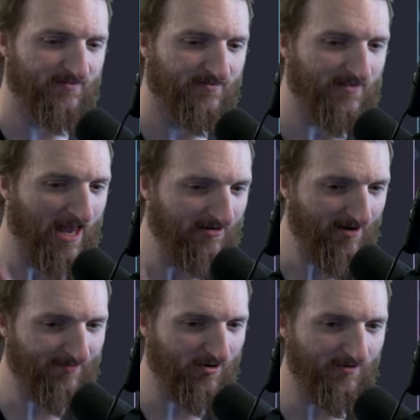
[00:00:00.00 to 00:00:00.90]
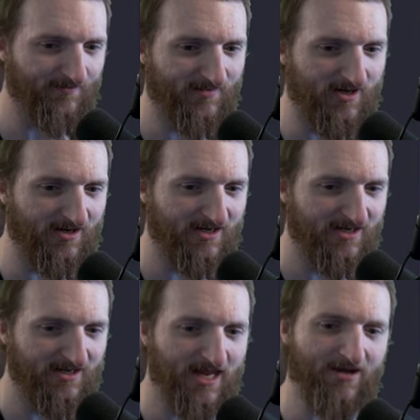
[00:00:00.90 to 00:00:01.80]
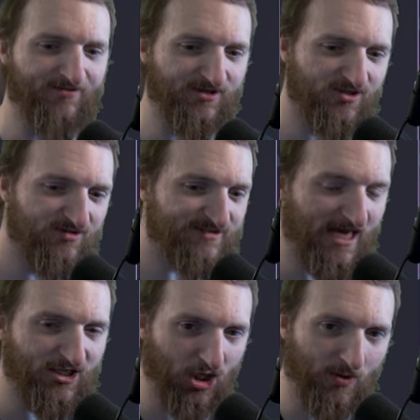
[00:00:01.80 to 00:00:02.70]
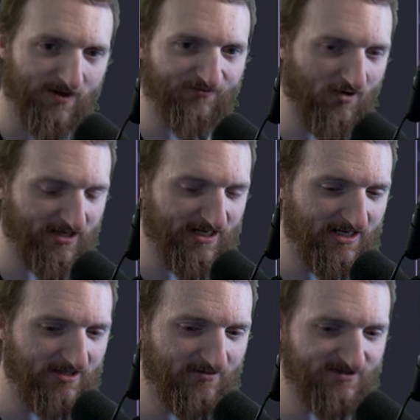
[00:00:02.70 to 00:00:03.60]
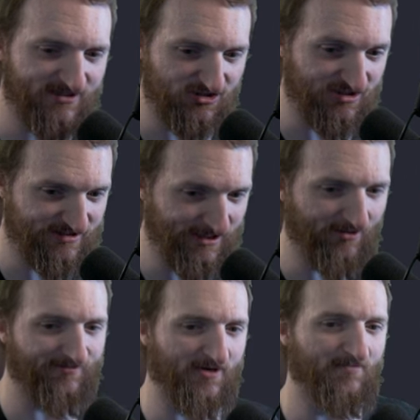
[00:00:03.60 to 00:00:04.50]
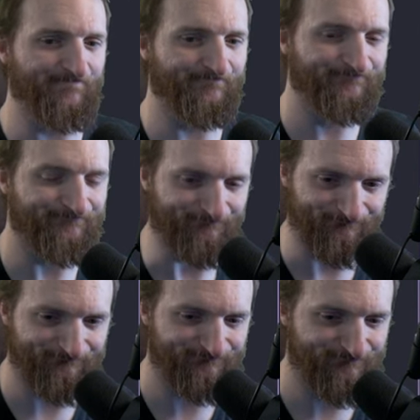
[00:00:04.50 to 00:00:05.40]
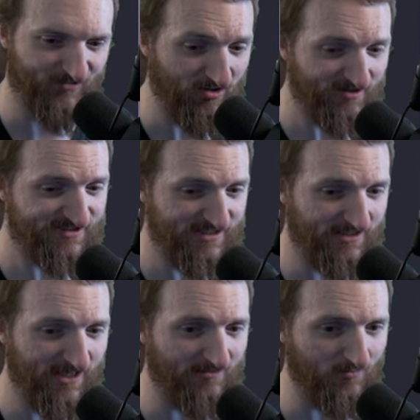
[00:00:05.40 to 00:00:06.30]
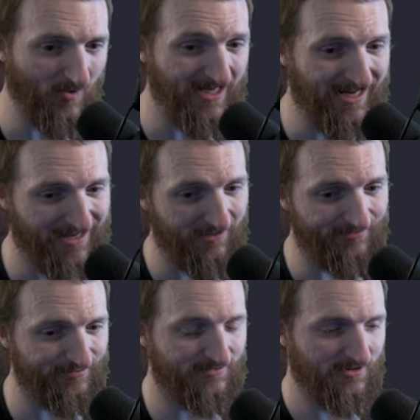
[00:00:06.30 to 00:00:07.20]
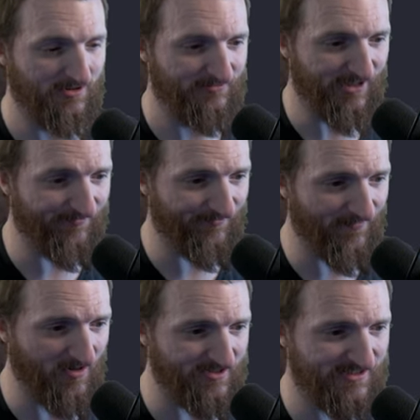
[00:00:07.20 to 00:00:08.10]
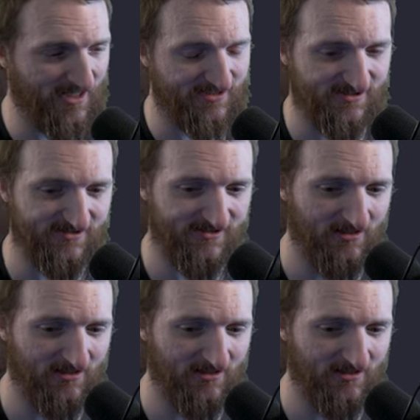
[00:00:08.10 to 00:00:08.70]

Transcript: However, if you use a G U I front end such as Neovim, you can see that we have different font sizes,